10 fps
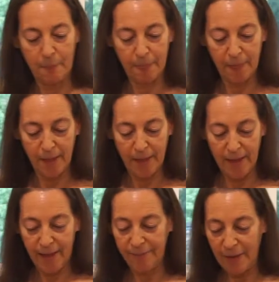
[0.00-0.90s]

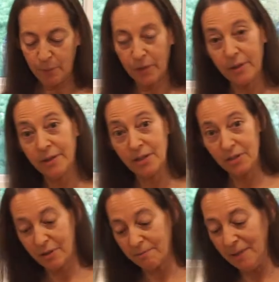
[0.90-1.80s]
And then we're going to
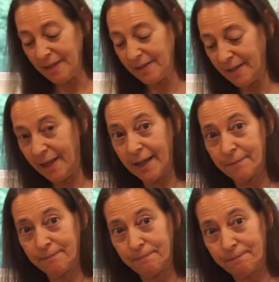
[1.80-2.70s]
start mixing it.
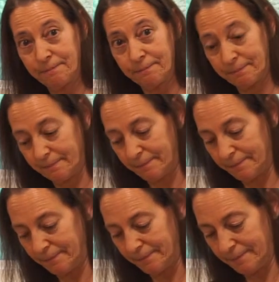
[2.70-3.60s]

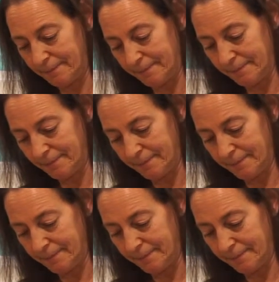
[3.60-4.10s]
And